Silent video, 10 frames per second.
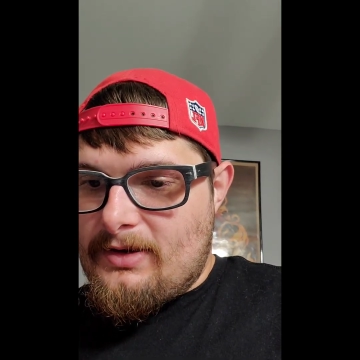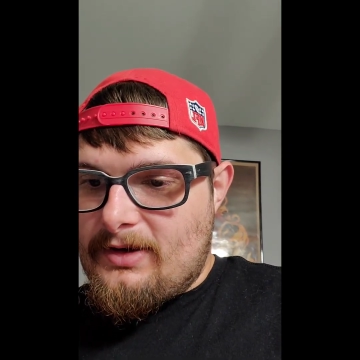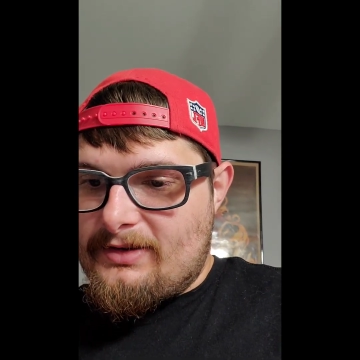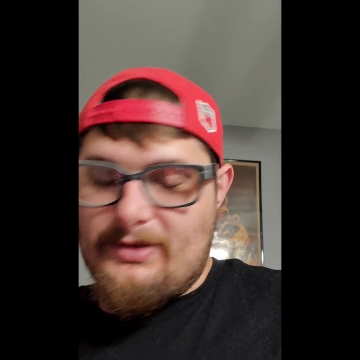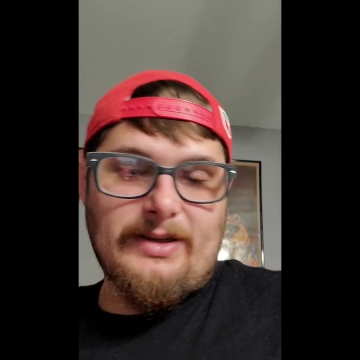
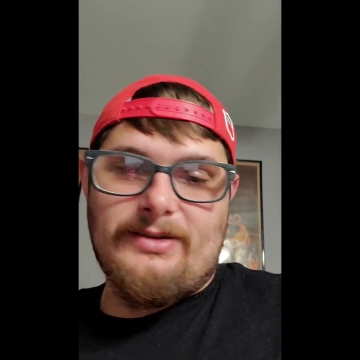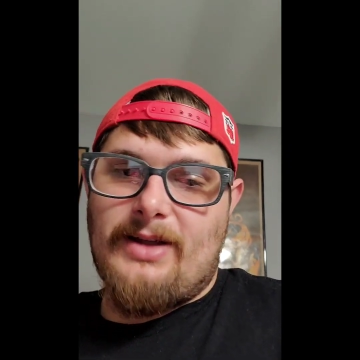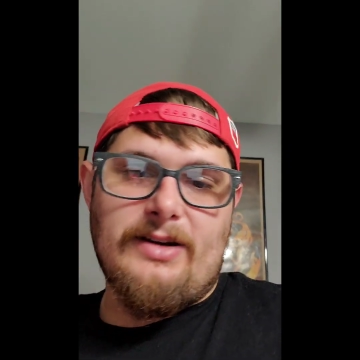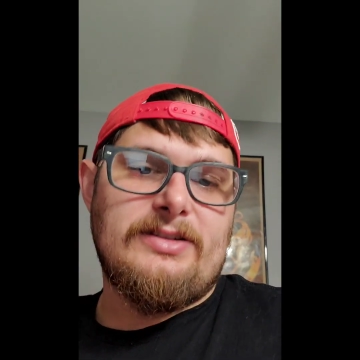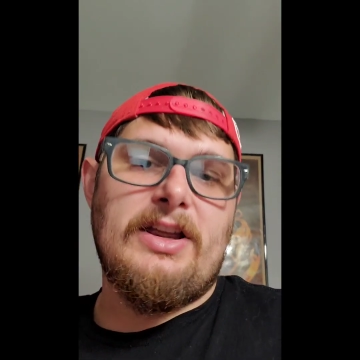It's like
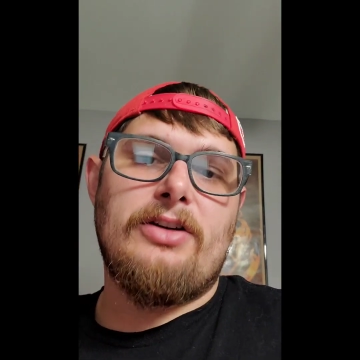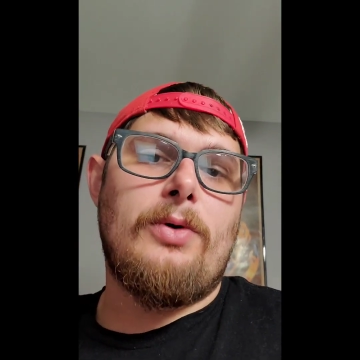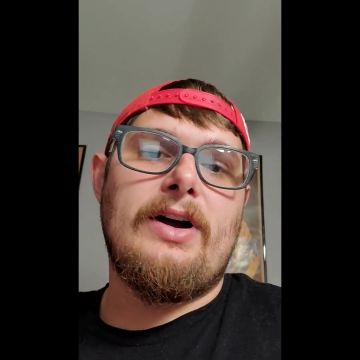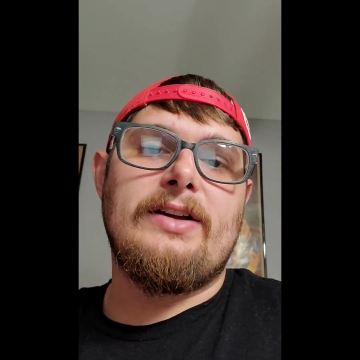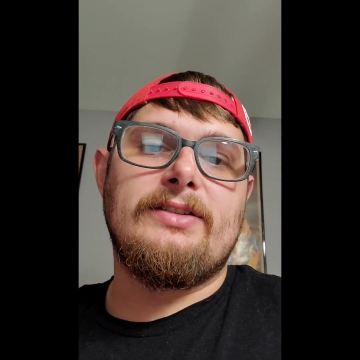got a sound
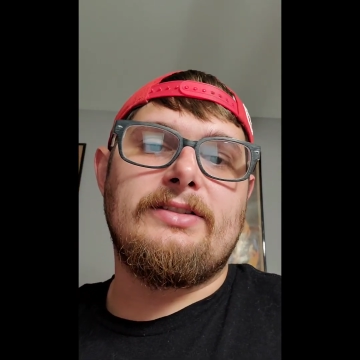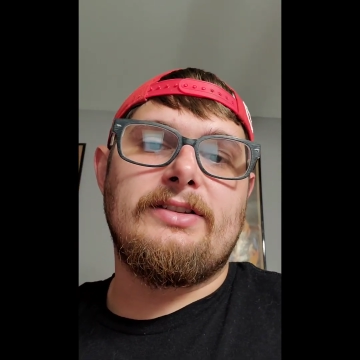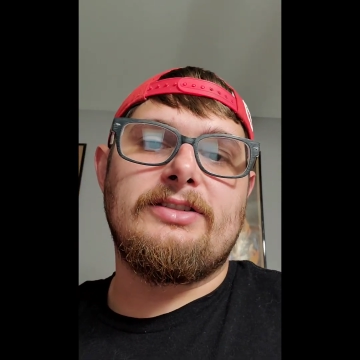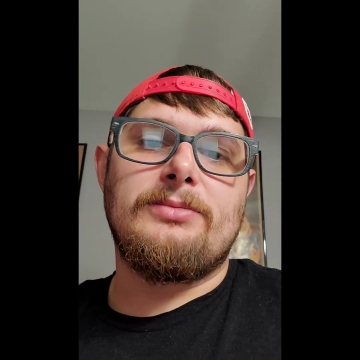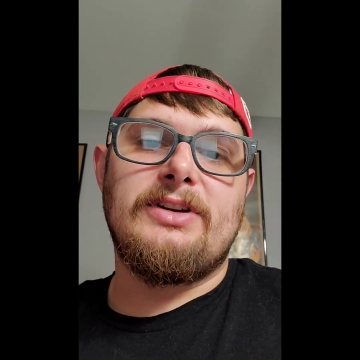quiet
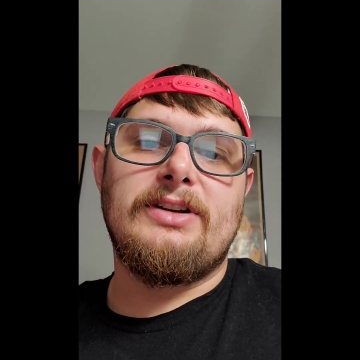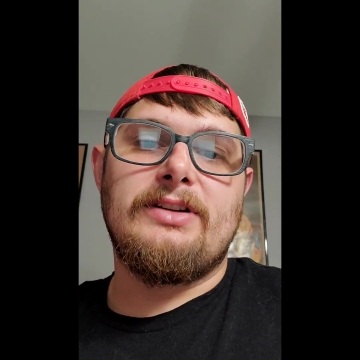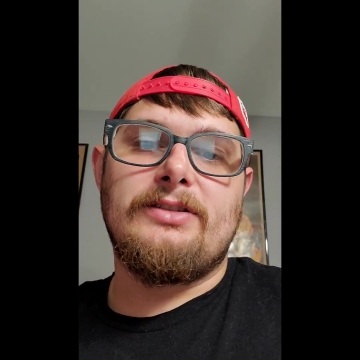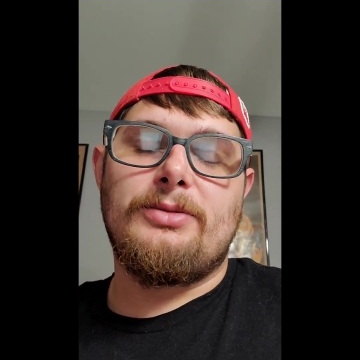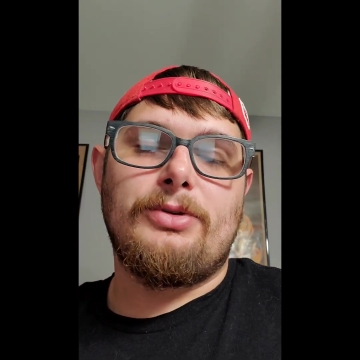system in
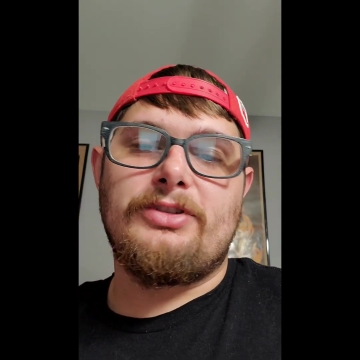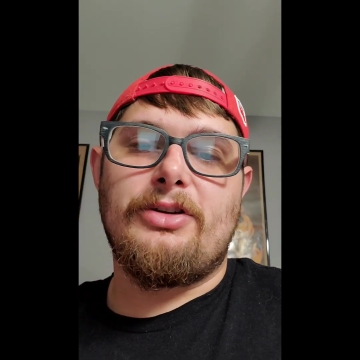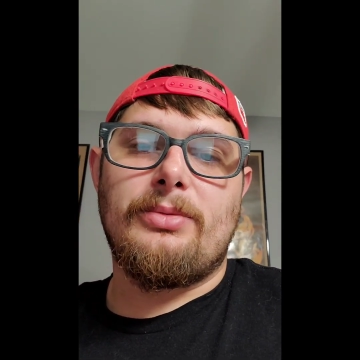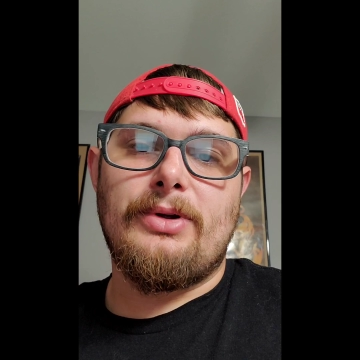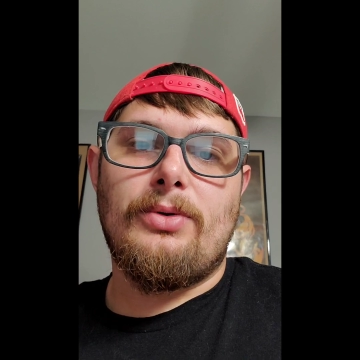it. It's supposed to
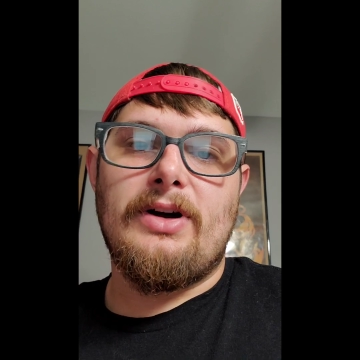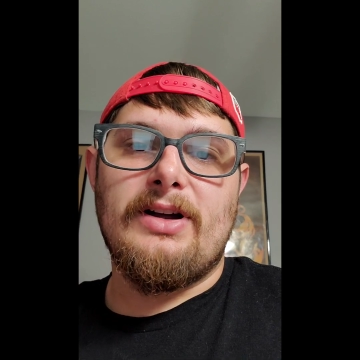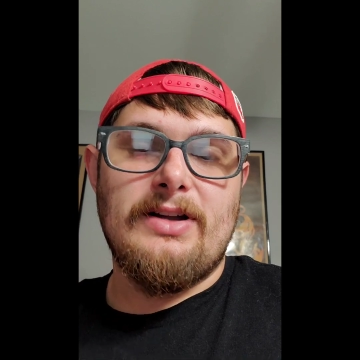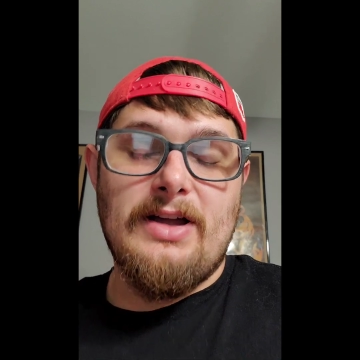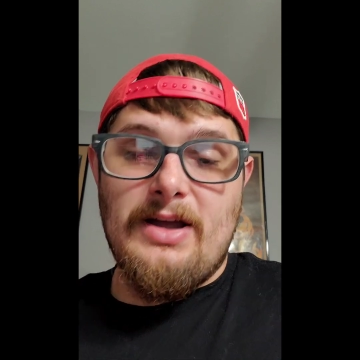help it be
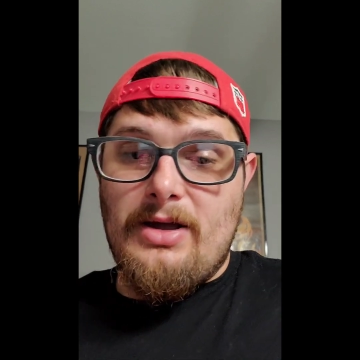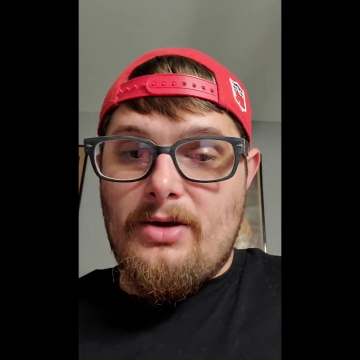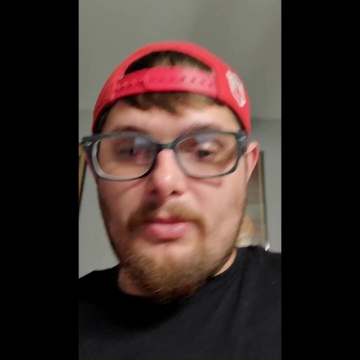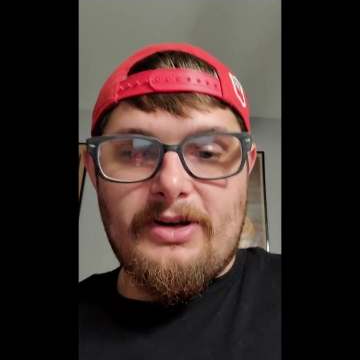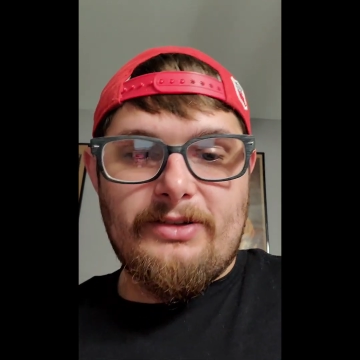quiet,
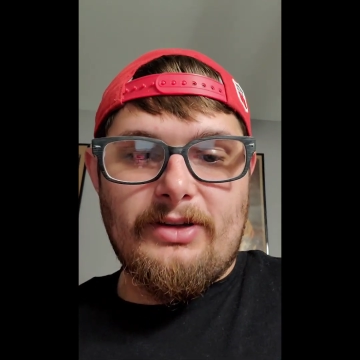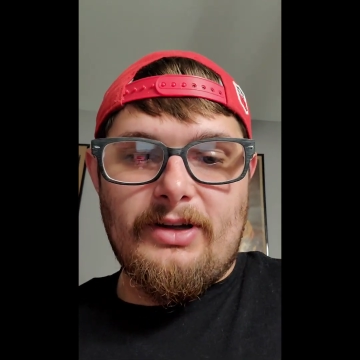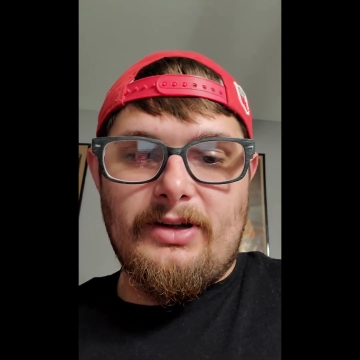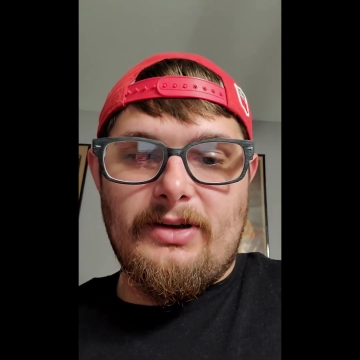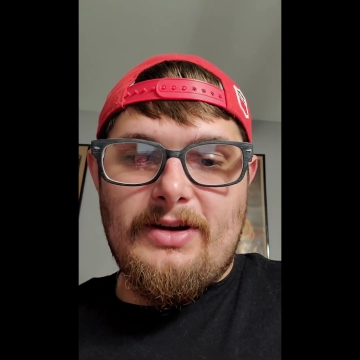but it's
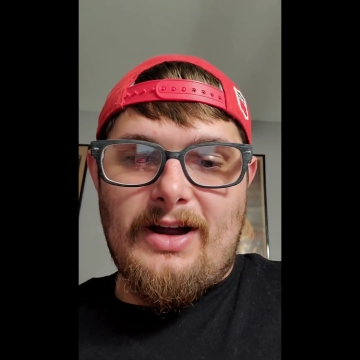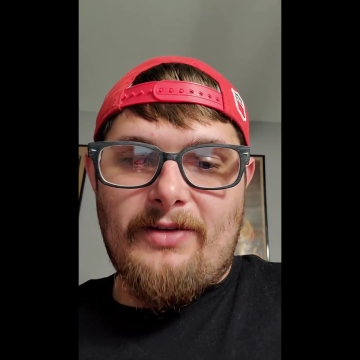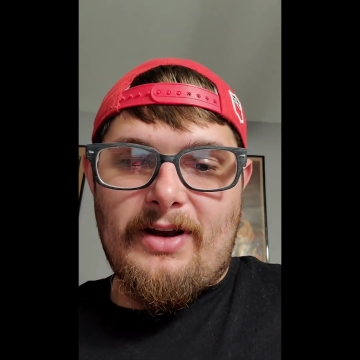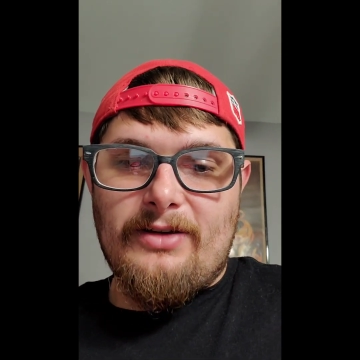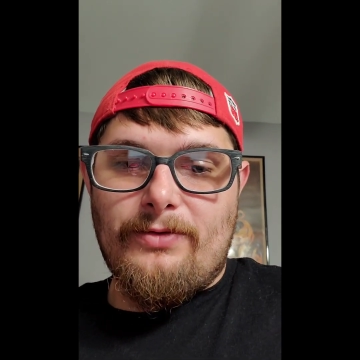I've
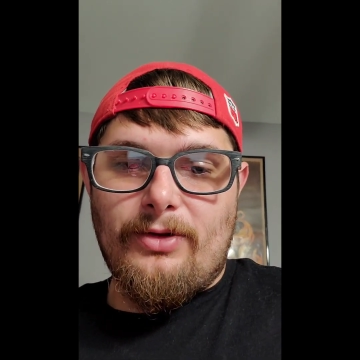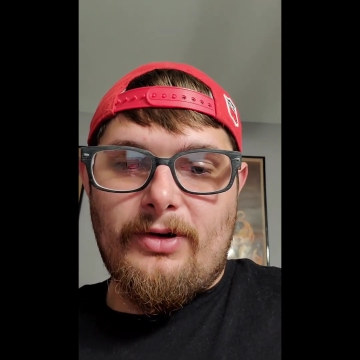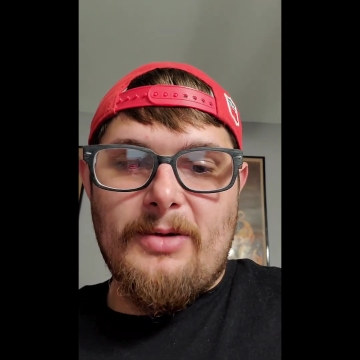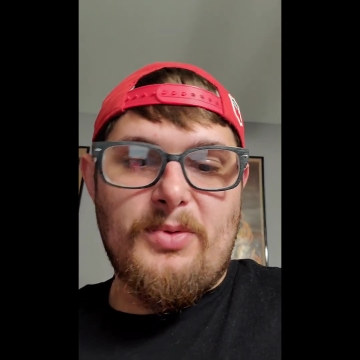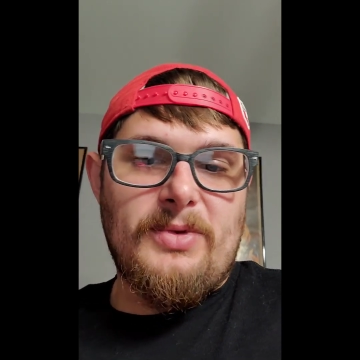had it for a
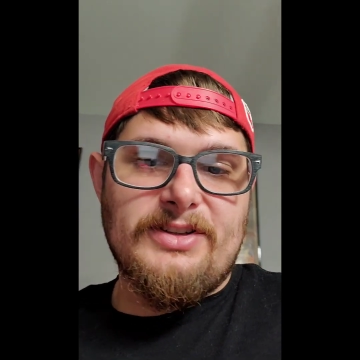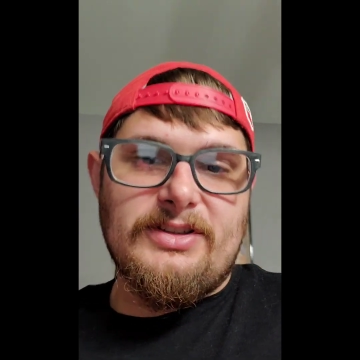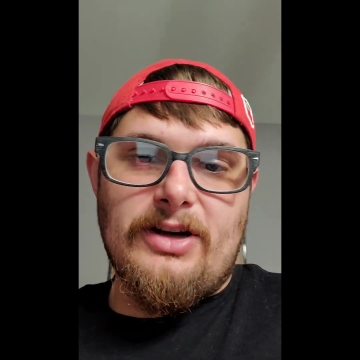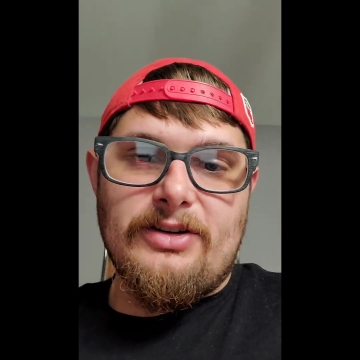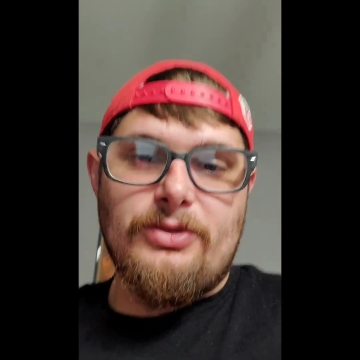couple months
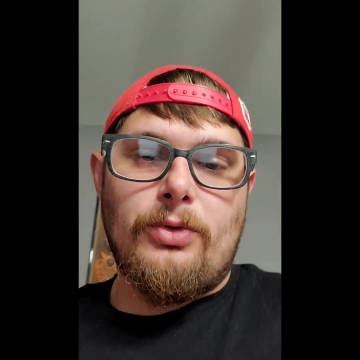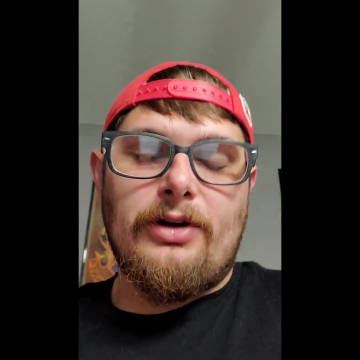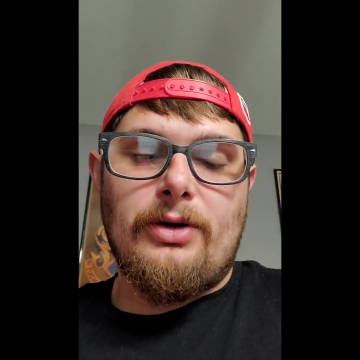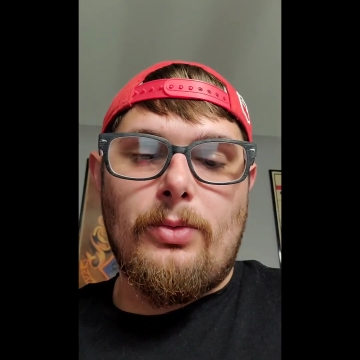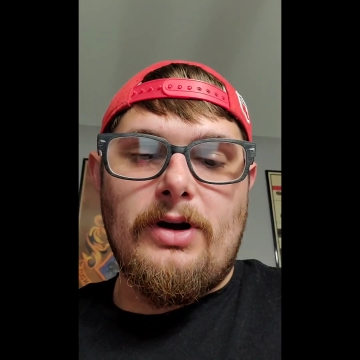now, and it's
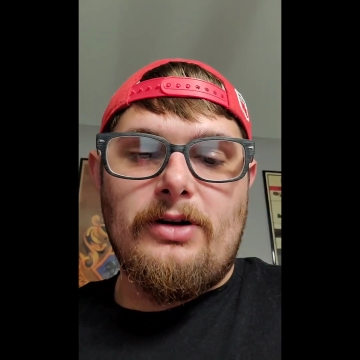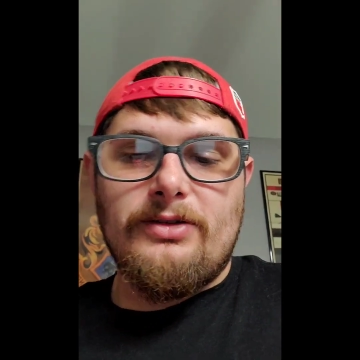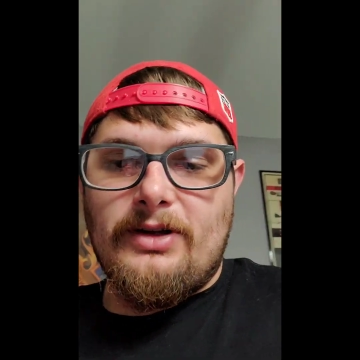working well.